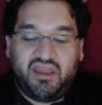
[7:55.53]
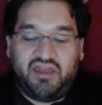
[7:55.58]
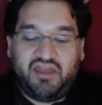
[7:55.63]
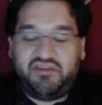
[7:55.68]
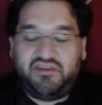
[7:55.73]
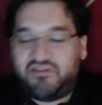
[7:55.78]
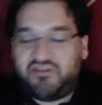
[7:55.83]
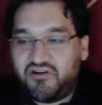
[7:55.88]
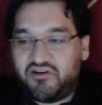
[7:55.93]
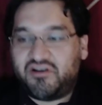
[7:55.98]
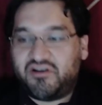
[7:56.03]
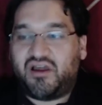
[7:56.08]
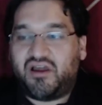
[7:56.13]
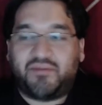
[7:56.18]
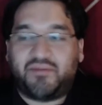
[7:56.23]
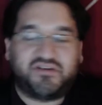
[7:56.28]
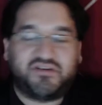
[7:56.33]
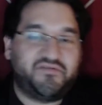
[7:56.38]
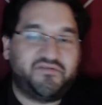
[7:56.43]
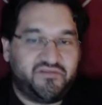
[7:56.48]
And the third
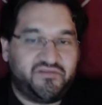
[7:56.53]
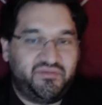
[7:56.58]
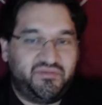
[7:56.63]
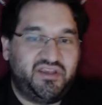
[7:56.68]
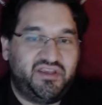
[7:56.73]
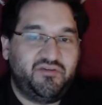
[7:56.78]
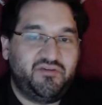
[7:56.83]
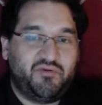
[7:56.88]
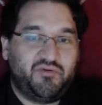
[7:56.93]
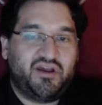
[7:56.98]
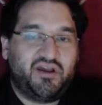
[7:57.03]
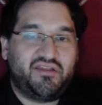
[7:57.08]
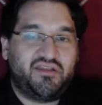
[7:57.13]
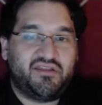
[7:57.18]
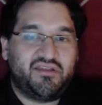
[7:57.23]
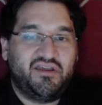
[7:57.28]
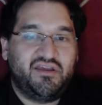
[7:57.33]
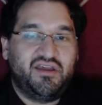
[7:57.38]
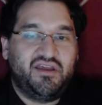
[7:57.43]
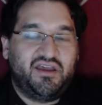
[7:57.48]
option for me
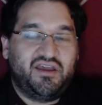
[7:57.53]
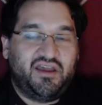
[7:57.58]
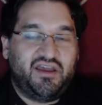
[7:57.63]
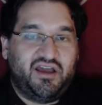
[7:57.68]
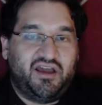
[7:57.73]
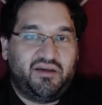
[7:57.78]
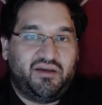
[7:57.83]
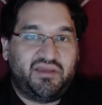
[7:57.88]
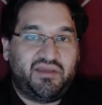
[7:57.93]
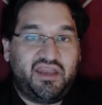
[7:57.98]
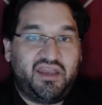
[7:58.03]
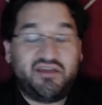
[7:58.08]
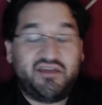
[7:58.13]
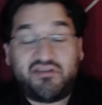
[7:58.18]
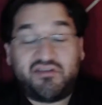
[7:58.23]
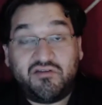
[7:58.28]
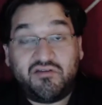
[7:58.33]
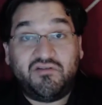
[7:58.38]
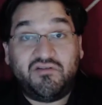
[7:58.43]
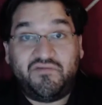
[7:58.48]
was getting
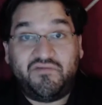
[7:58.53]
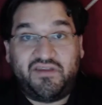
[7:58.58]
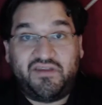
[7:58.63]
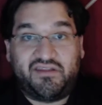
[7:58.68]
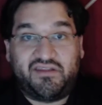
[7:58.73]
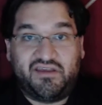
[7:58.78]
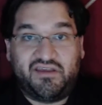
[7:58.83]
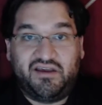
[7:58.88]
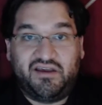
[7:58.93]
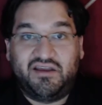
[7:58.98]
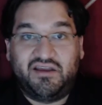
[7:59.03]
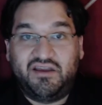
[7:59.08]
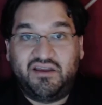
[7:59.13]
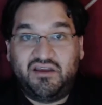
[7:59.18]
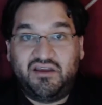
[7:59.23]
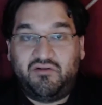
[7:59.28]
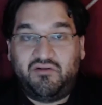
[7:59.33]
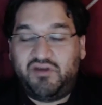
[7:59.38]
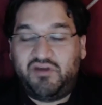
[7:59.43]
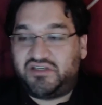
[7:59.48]
a student visa,
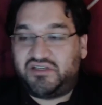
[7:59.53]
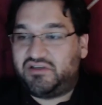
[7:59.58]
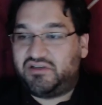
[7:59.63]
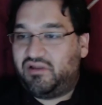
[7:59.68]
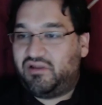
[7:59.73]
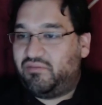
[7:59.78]
which